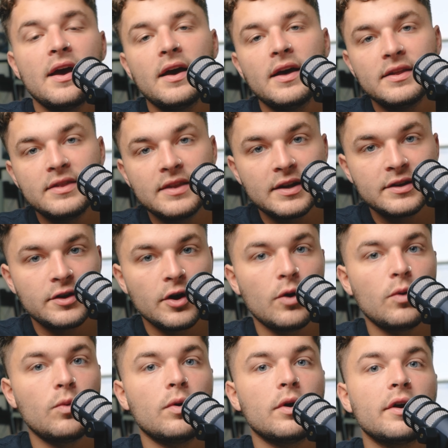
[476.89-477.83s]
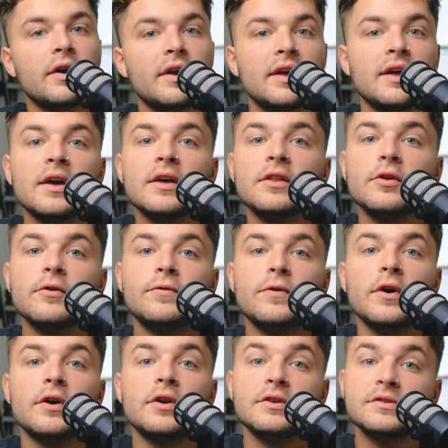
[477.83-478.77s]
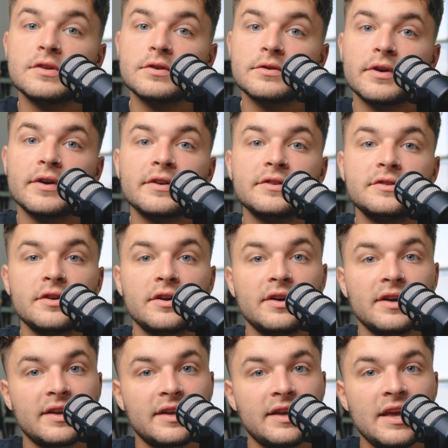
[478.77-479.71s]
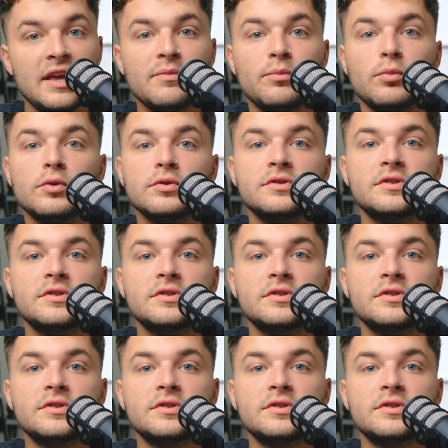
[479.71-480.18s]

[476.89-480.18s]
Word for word: And then don't worry, the photos, as long as you click keep, will